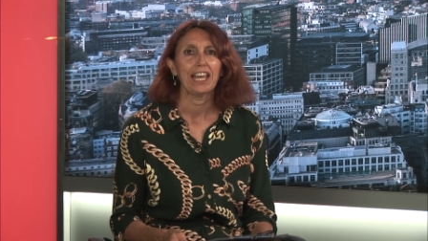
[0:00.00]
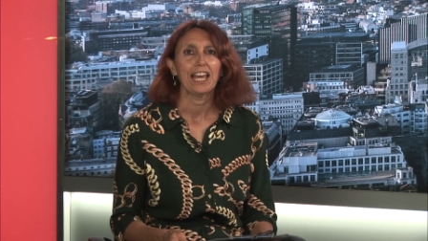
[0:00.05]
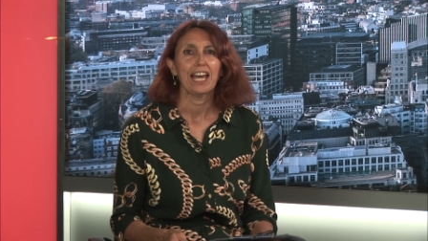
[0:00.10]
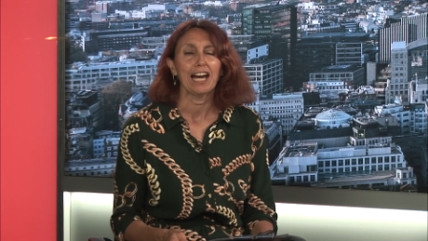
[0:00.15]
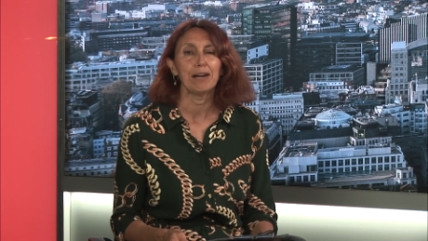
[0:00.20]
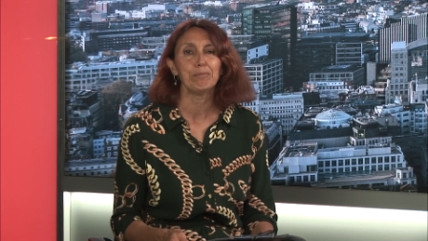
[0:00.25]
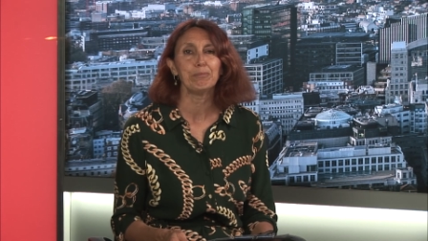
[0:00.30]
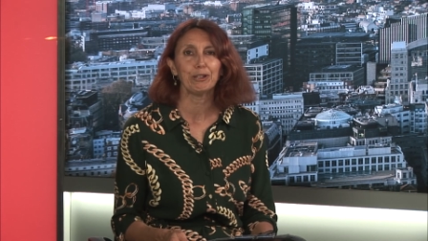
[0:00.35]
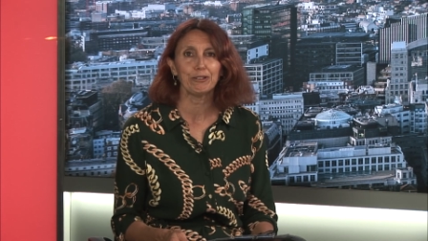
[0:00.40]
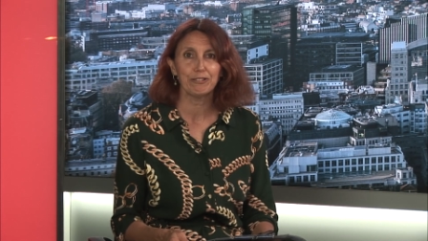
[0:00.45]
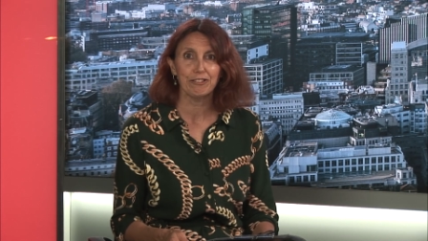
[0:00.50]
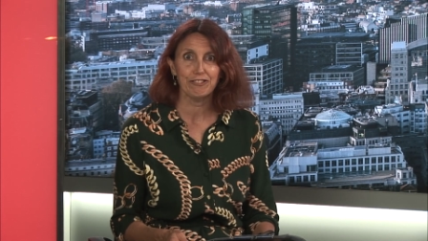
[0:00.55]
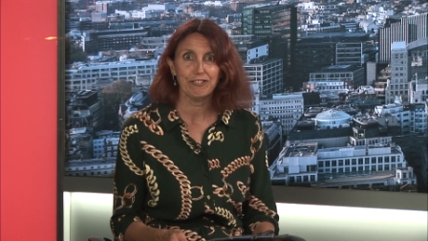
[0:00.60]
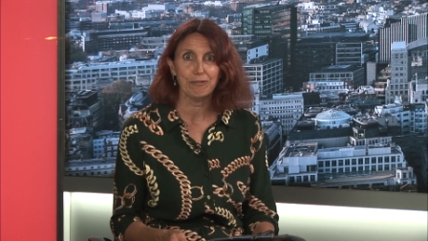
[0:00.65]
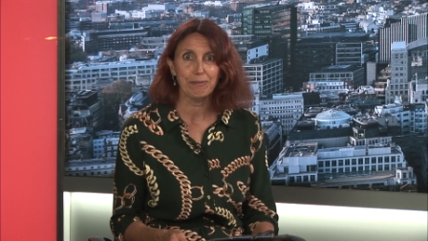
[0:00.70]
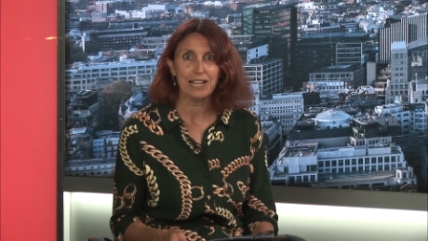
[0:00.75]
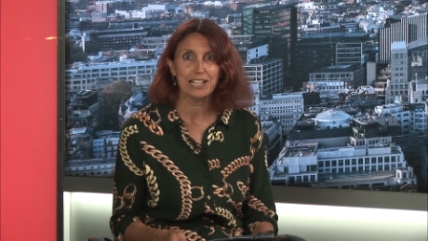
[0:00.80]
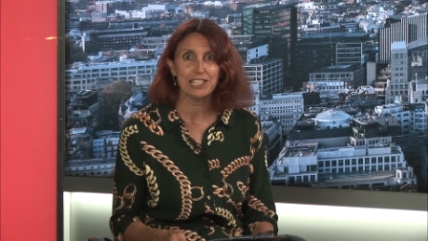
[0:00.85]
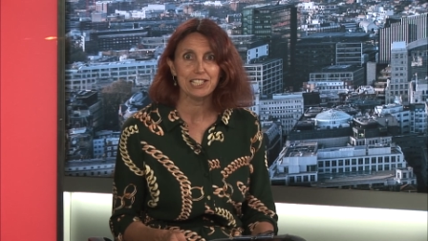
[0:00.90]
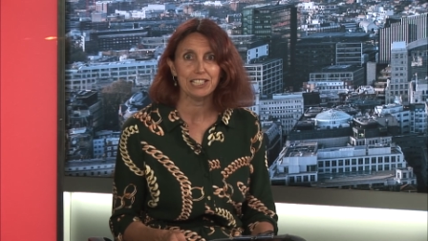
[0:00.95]
And more
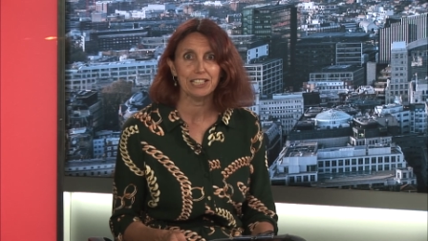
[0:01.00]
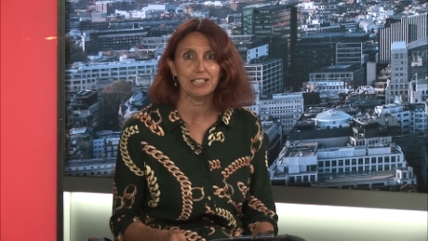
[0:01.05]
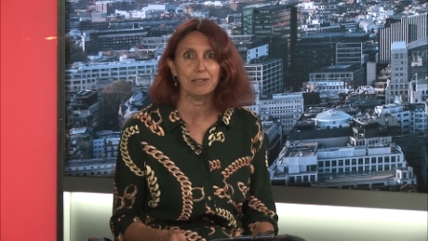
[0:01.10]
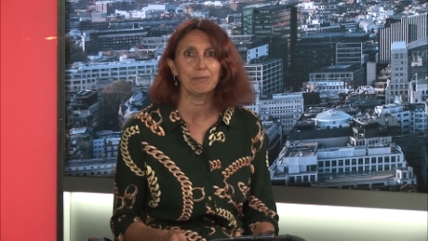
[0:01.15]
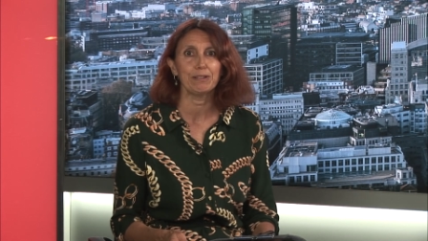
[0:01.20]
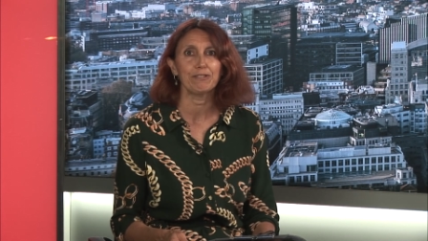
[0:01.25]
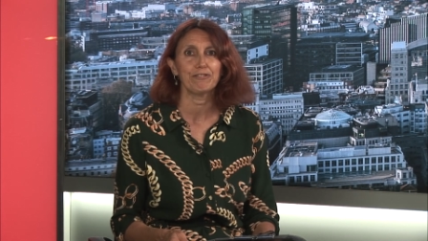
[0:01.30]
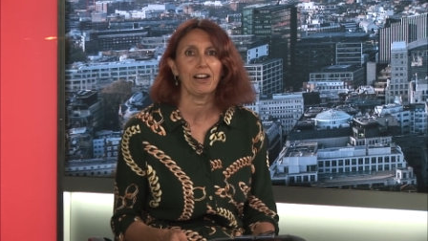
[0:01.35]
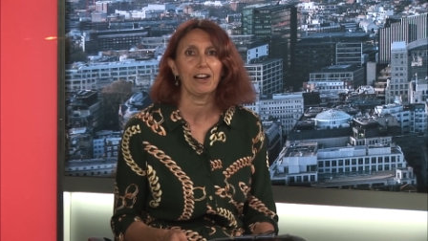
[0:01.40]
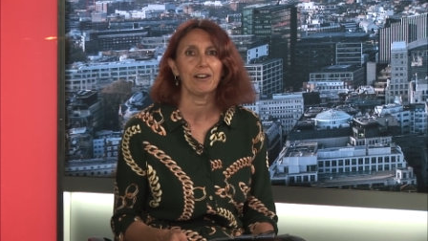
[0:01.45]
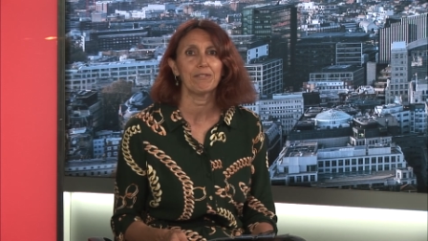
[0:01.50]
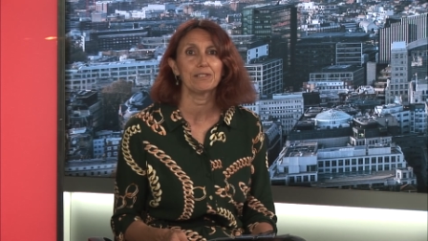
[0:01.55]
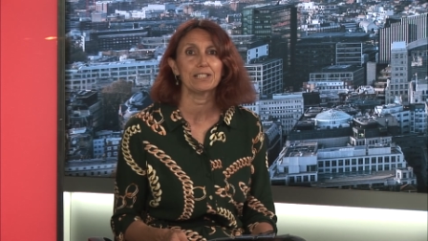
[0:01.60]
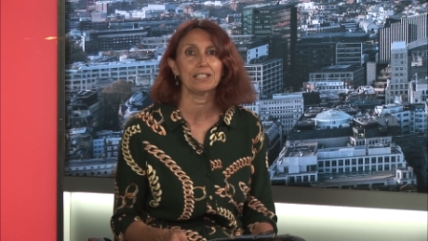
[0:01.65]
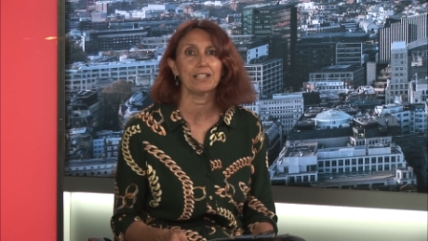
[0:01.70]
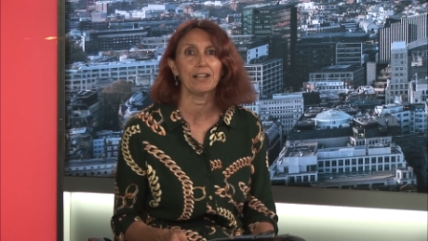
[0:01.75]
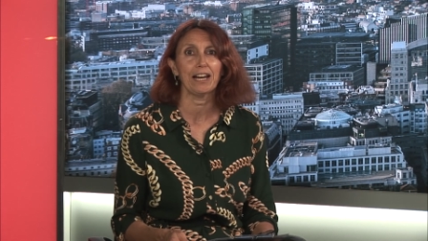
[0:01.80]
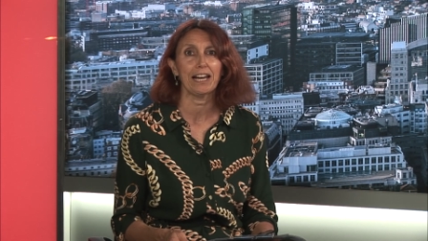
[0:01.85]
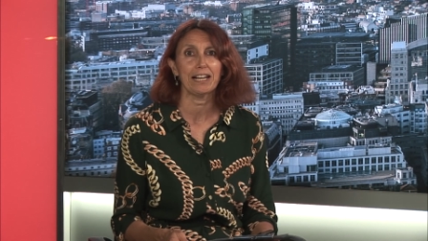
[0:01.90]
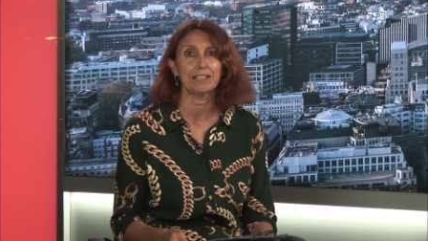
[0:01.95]
information can be found
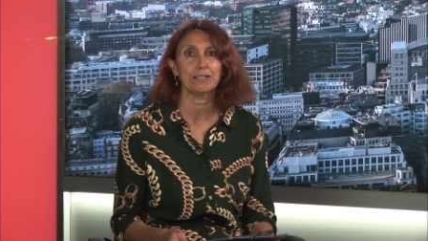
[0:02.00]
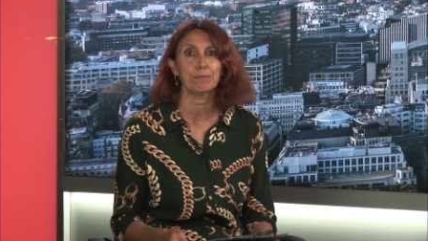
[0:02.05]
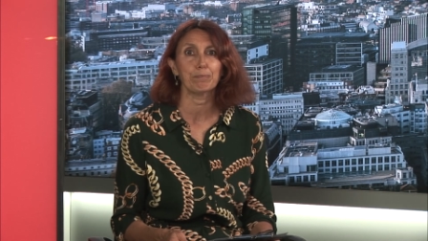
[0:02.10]
at